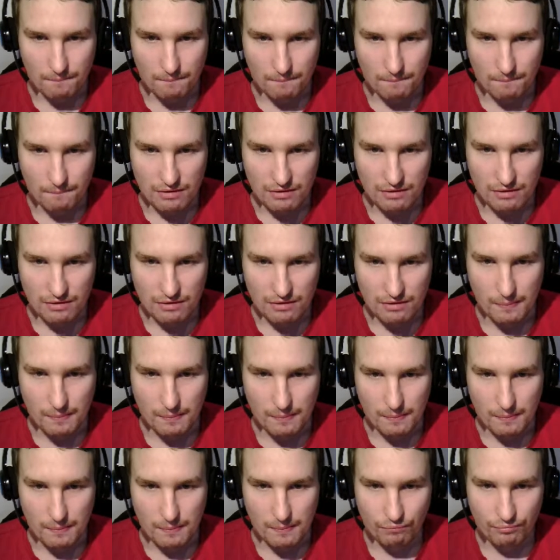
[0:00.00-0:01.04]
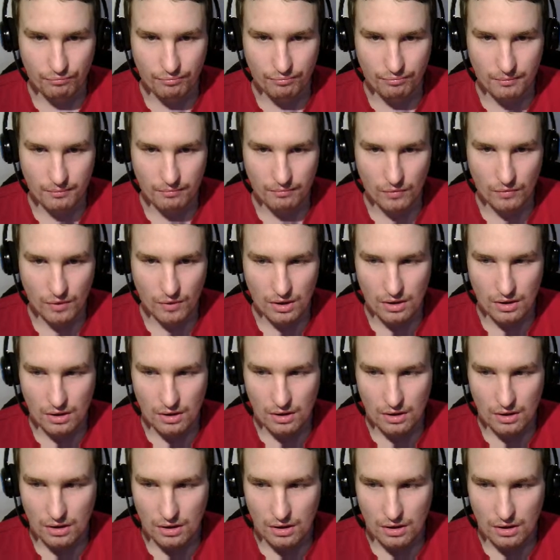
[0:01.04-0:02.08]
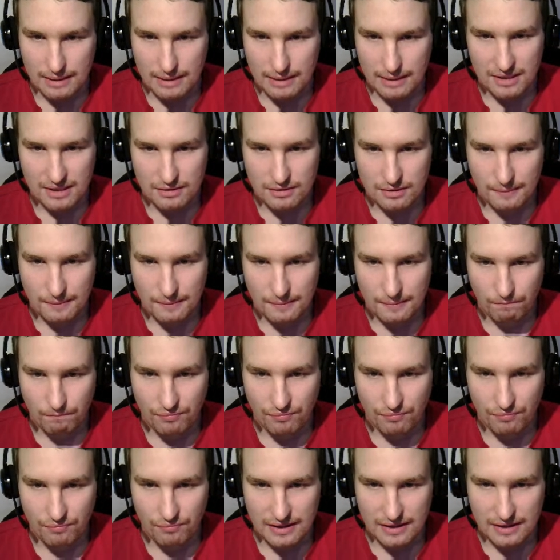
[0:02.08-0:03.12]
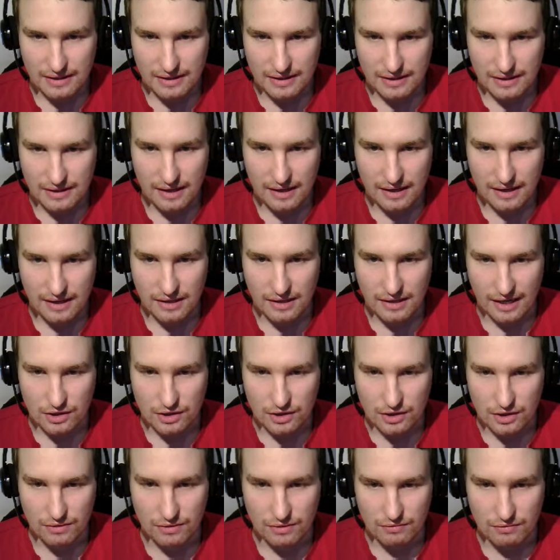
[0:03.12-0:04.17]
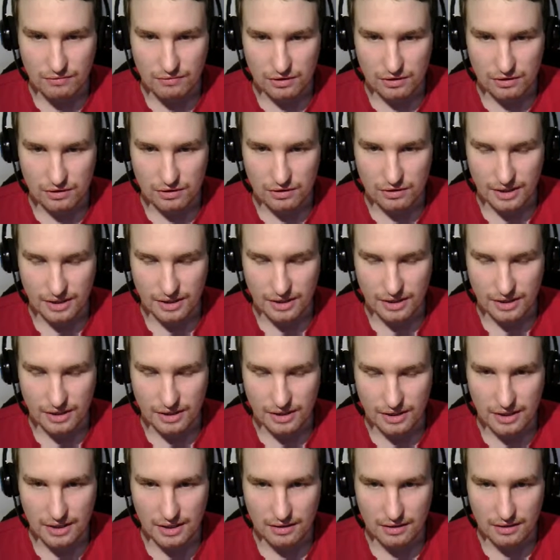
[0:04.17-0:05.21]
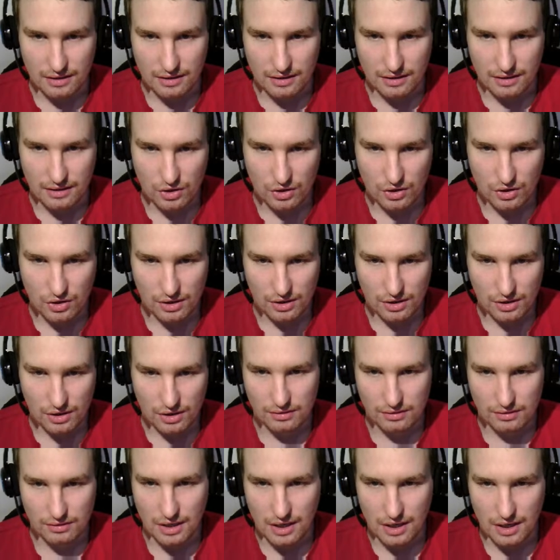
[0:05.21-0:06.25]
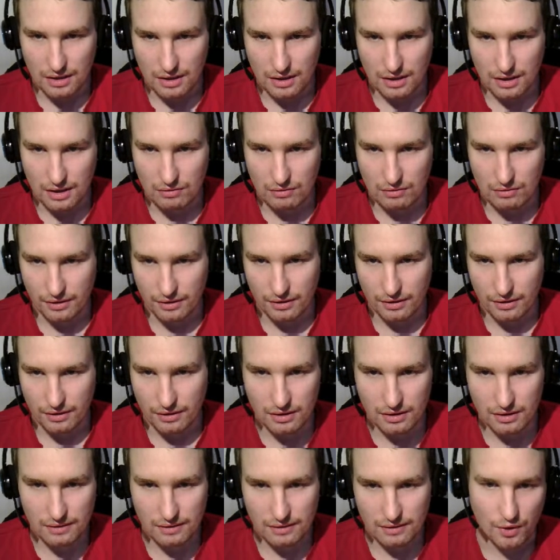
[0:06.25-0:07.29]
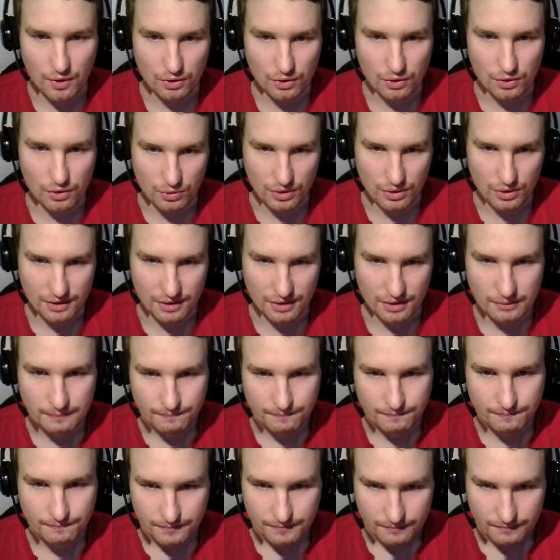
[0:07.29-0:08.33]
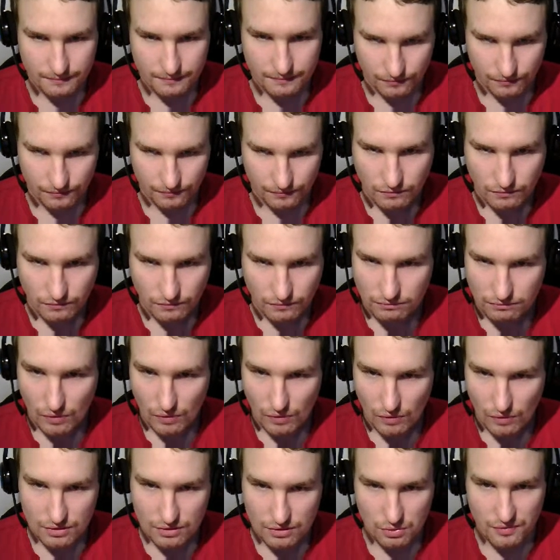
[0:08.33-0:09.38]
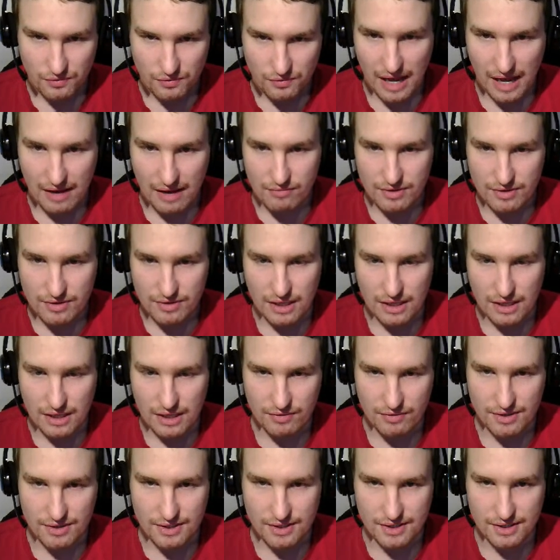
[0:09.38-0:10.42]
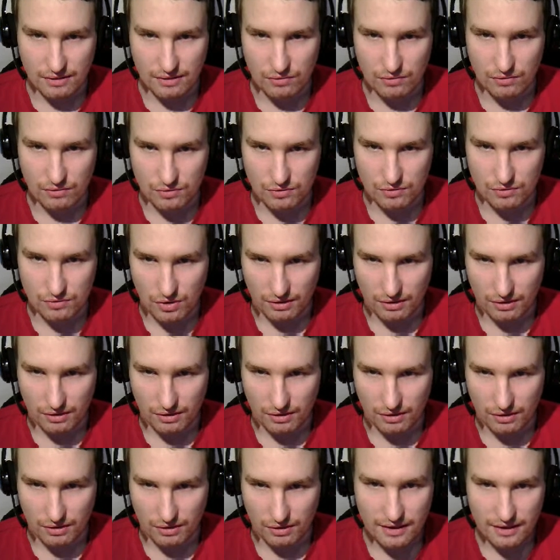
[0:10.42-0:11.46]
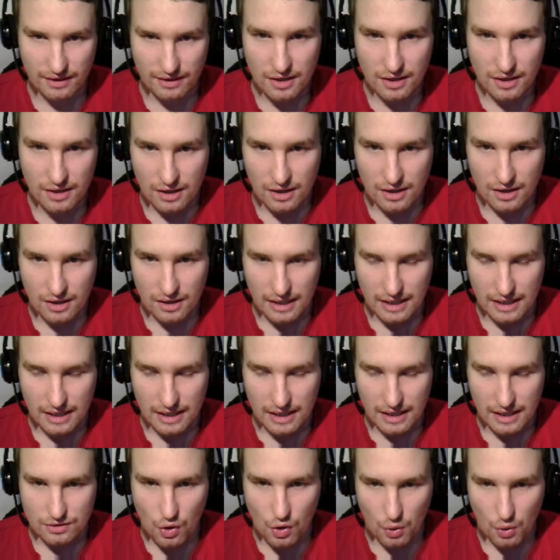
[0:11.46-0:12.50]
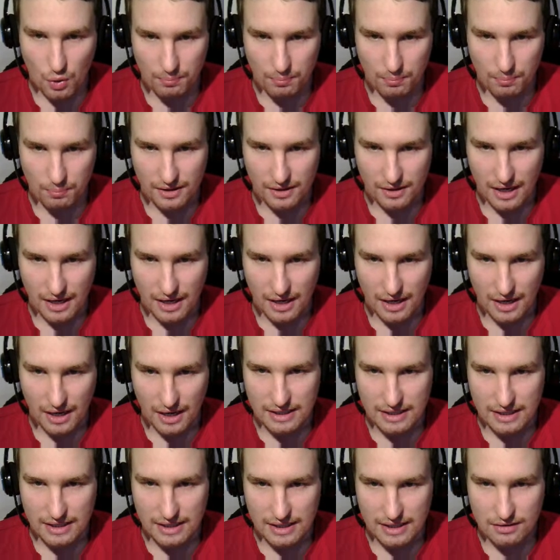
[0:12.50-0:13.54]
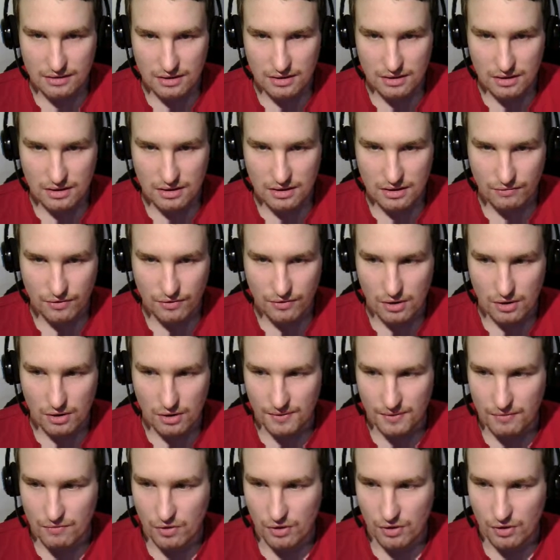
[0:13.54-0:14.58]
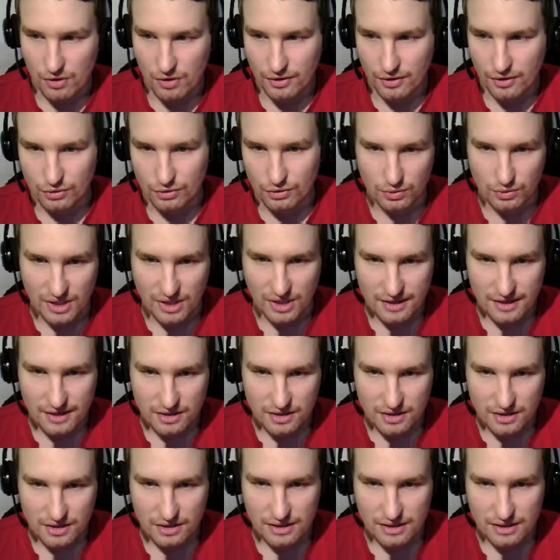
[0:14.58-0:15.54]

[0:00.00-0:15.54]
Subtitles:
given limit, then it actually will do that. And if not, it will not do that. So if everything was working fine, it's copying every data from the one node to the other,